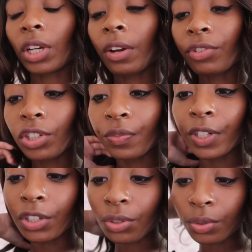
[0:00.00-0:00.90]
so I've just
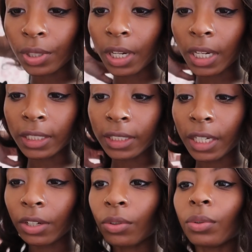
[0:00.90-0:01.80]
finished
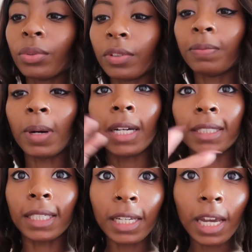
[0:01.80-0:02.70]
organising all of my
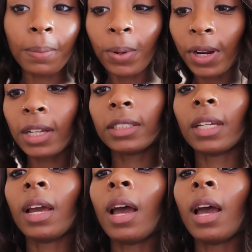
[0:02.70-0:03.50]
skincare products.